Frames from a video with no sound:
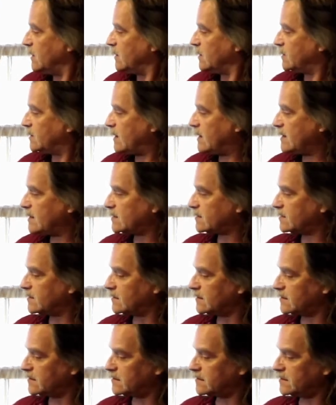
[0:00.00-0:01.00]
Take
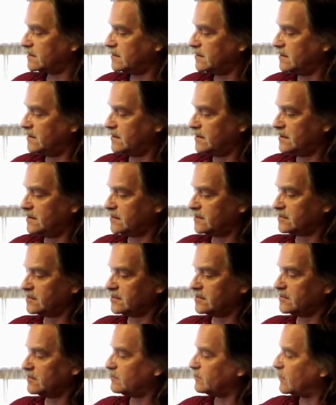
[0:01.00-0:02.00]

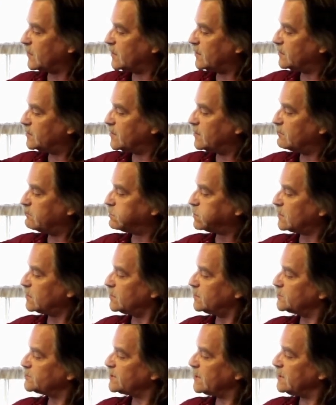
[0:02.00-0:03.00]
where it
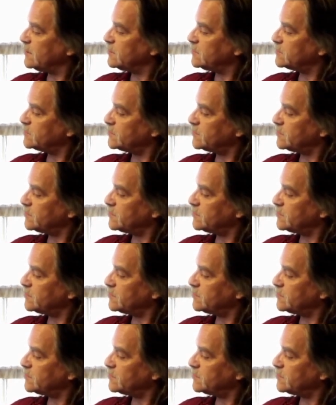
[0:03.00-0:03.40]
blurs out,